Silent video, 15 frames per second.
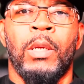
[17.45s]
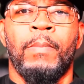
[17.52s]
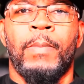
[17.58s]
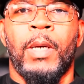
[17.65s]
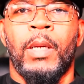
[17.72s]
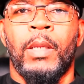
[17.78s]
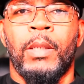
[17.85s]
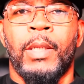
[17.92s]

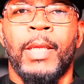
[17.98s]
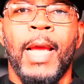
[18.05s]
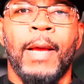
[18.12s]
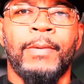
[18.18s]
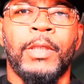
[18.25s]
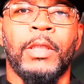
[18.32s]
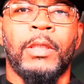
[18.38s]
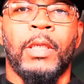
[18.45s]
but the guy
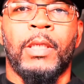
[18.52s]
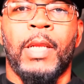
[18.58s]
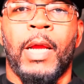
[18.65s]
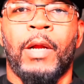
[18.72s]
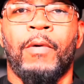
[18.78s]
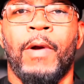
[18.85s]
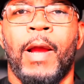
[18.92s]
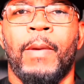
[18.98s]
was just looking like
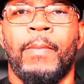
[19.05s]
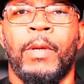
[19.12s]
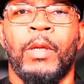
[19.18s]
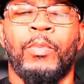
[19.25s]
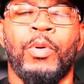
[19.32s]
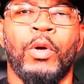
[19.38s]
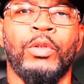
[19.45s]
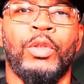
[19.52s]
crap and
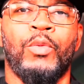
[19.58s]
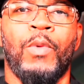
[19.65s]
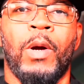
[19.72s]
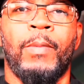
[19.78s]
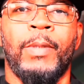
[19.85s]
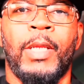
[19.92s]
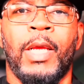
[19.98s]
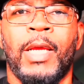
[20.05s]
approached the
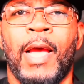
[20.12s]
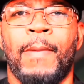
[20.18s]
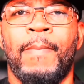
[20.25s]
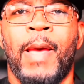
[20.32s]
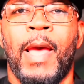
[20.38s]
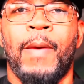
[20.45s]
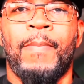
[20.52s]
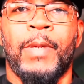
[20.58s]
woman, then got
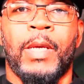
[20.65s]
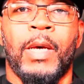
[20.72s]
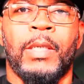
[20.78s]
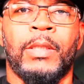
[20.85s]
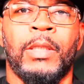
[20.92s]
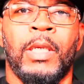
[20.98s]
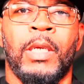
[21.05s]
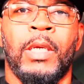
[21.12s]
mad because